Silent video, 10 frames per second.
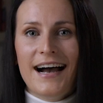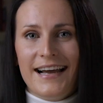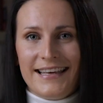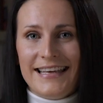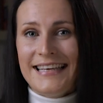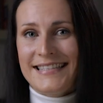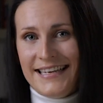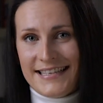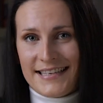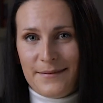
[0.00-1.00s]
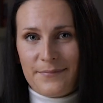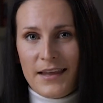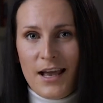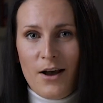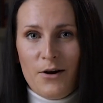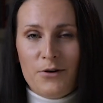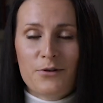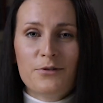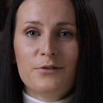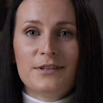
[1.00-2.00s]
Hi, it's Lisa.
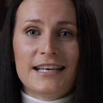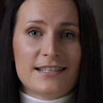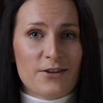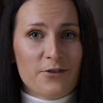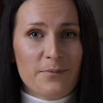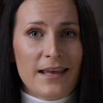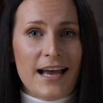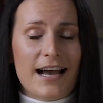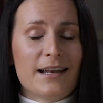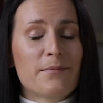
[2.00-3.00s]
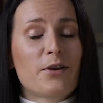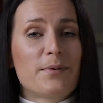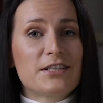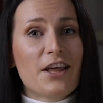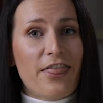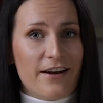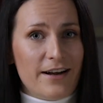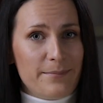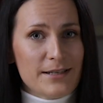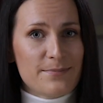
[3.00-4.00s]
Who doesn't know me? I'm an occupational
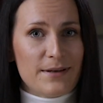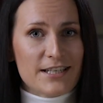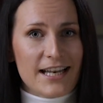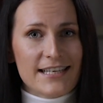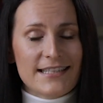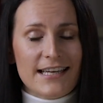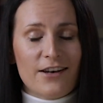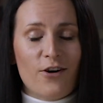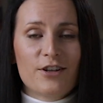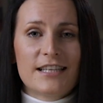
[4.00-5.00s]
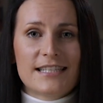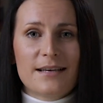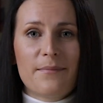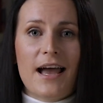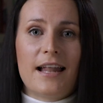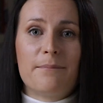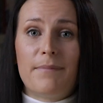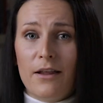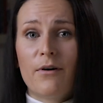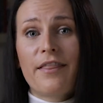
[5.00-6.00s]
therapist specialized in autism and
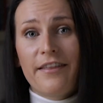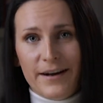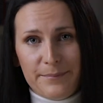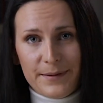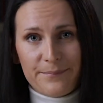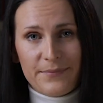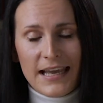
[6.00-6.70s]
Padawan therapy.